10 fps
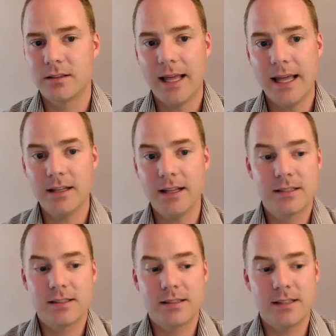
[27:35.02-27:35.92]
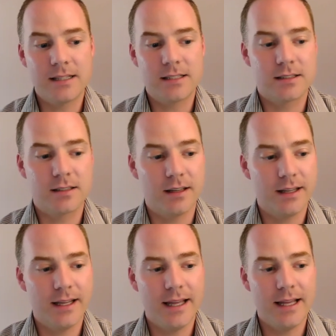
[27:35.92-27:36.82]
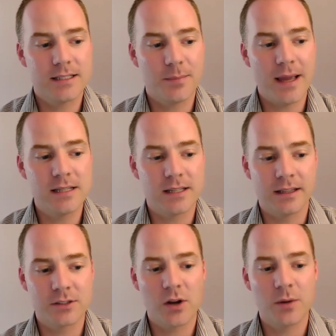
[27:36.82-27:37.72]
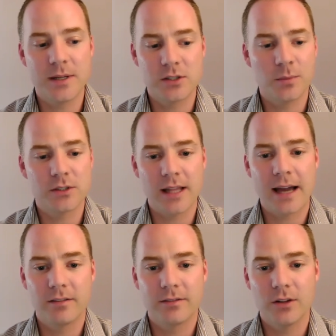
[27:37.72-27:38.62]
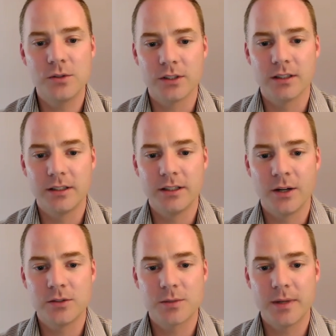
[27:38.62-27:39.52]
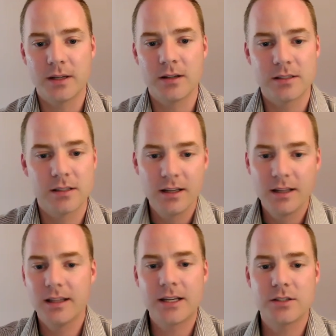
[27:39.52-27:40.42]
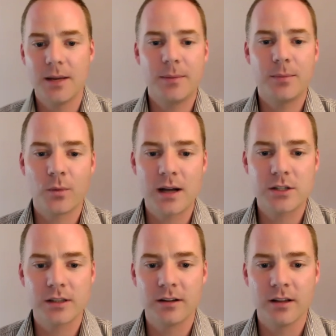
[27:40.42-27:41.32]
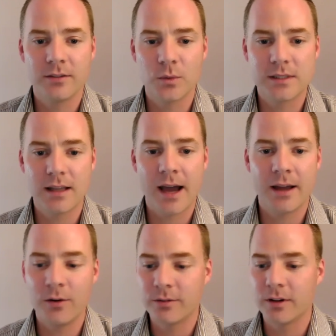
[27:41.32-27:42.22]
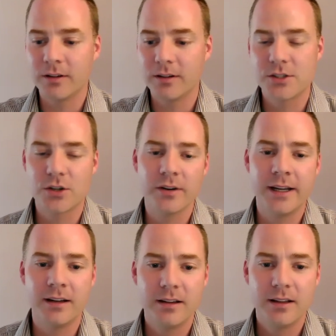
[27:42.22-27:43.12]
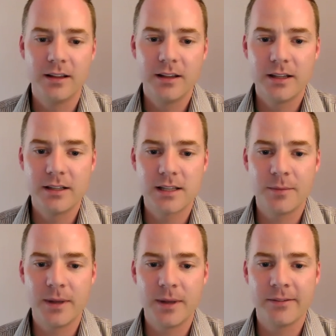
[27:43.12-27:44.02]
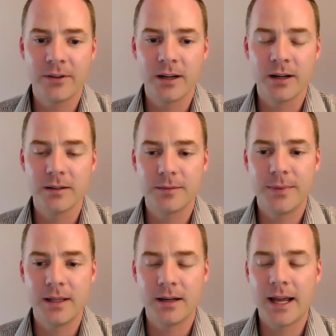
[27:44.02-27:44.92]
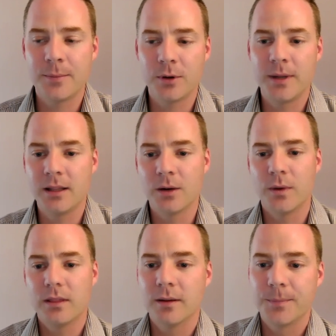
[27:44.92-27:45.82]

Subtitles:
It's amazing. There's going to be so much lack of closure, you know, just because, like you said, people are watching their loved ones die over a screen instead of being able to be there with them.